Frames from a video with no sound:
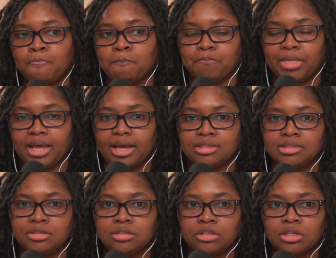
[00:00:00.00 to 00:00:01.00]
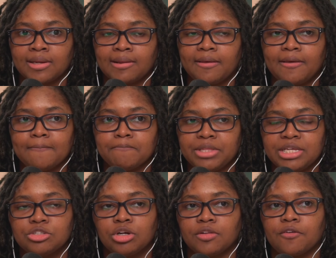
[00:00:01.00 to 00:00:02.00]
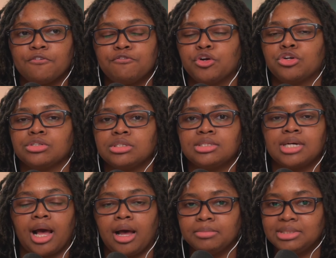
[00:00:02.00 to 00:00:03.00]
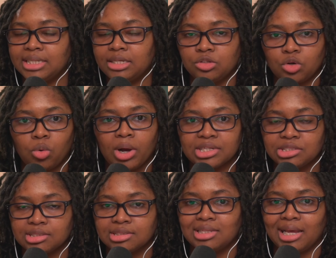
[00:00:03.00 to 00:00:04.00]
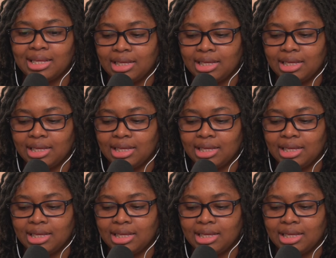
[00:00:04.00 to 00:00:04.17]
that these are the first top 10 questions that